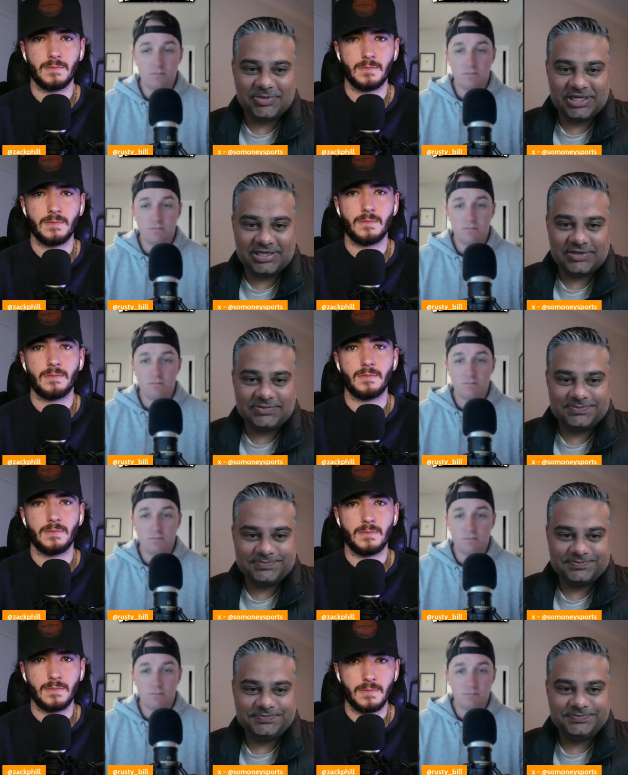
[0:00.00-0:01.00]
Speaker 1: right now
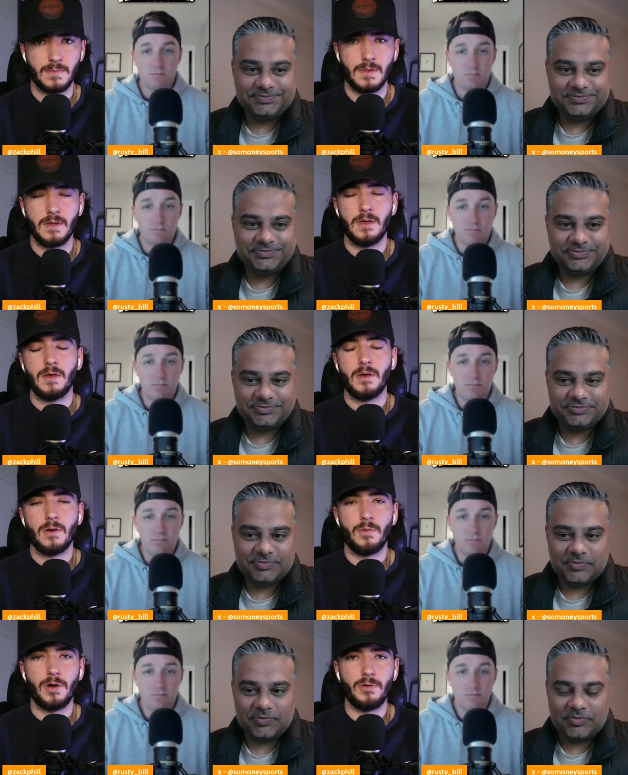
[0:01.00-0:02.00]

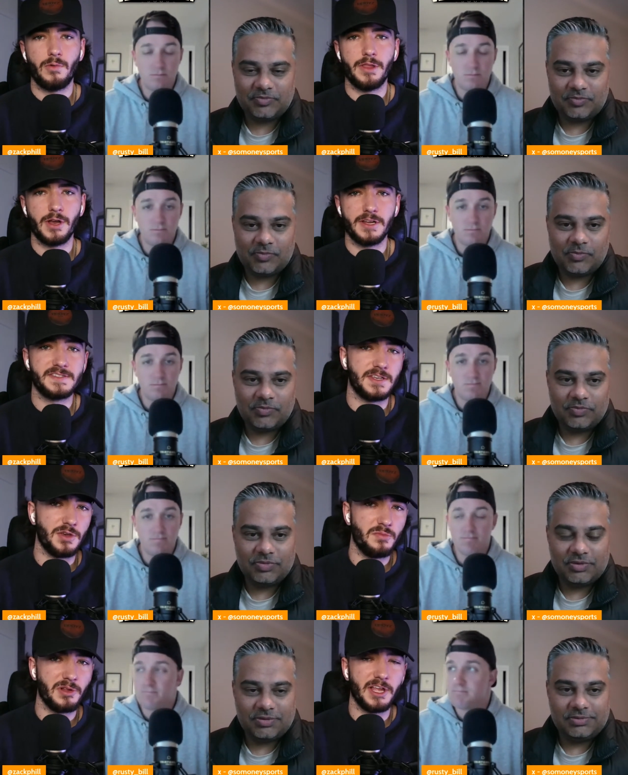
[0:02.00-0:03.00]
Speaker 2: well, whether it's you
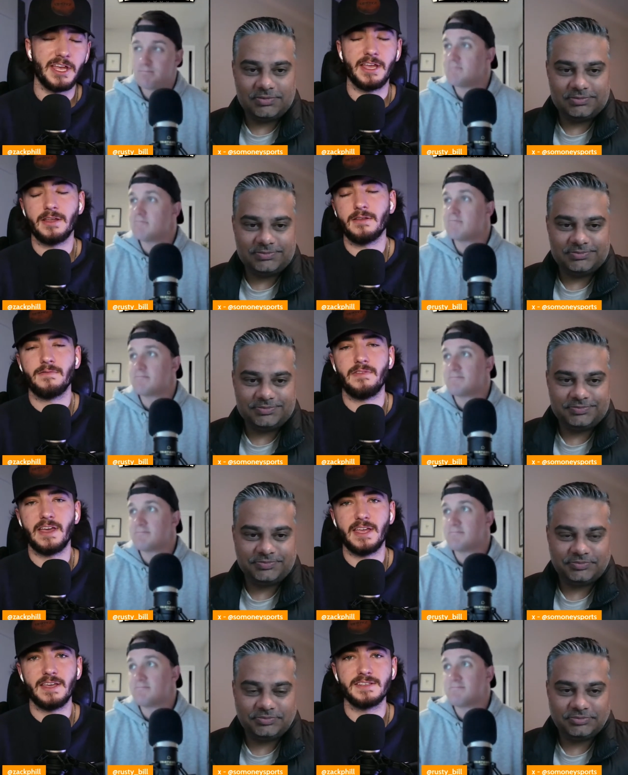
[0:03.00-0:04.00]
playing
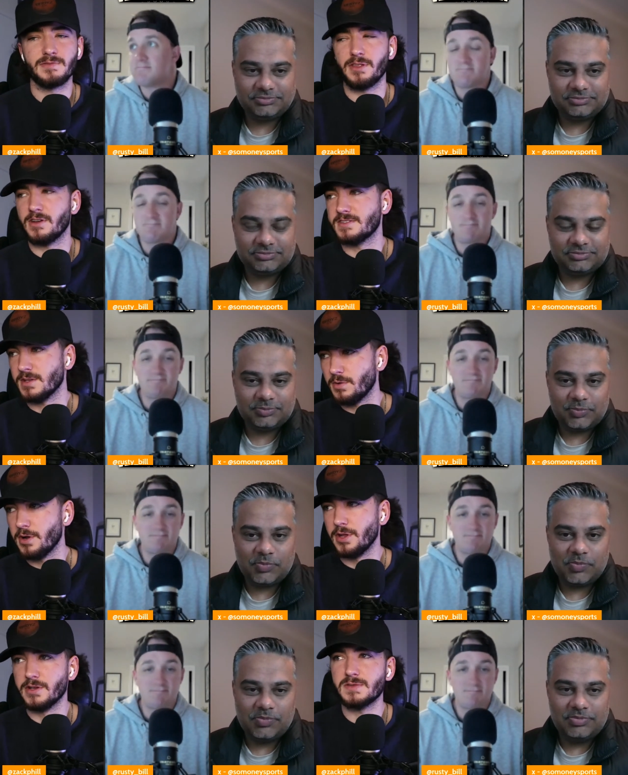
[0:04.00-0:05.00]
Vegas, whether it's the
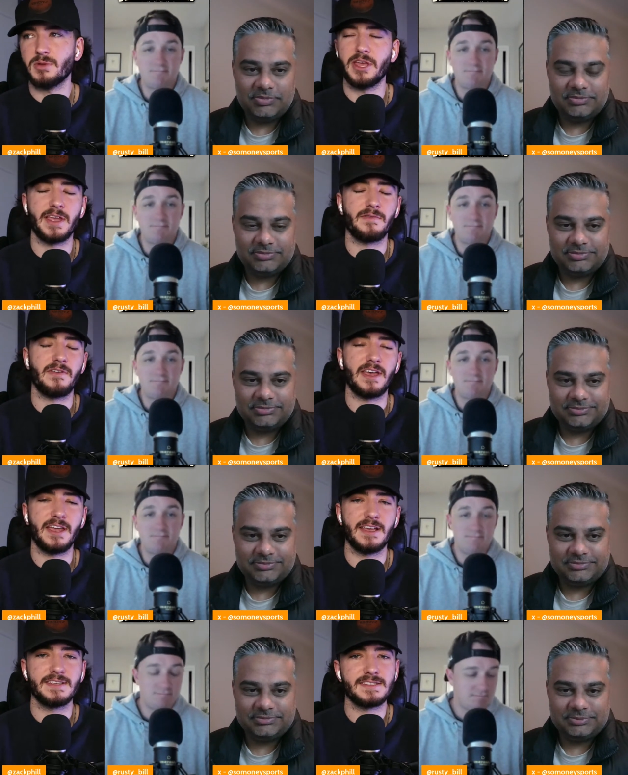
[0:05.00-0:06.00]
Oilers playing
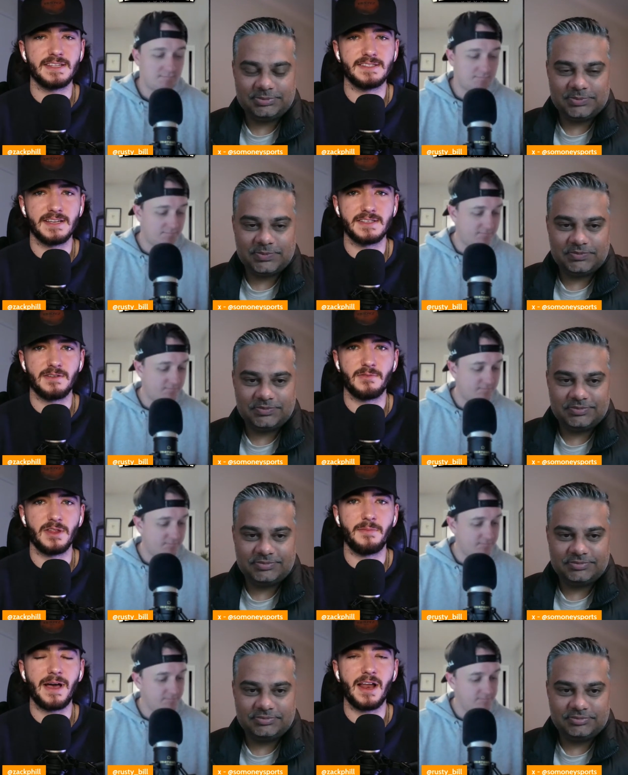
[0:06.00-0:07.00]
Vegas, it doesn't really
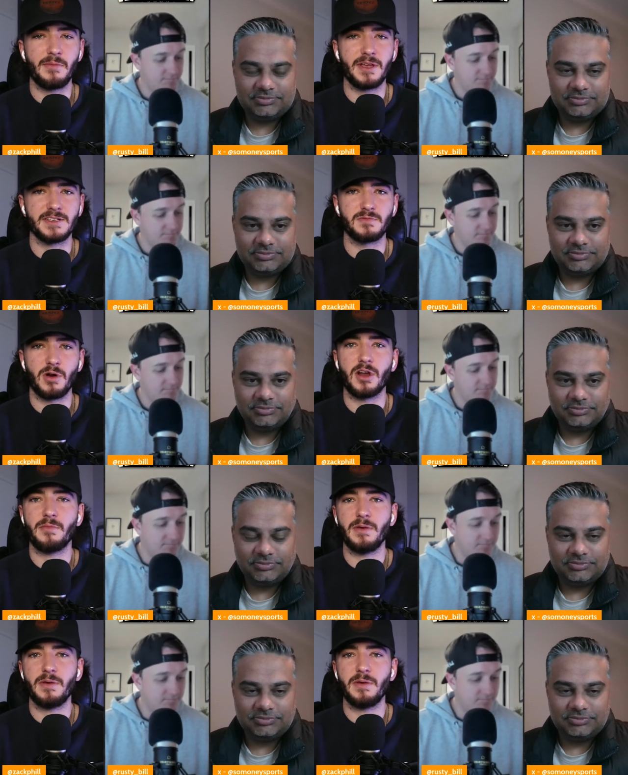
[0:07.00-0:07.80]
matter because we're going to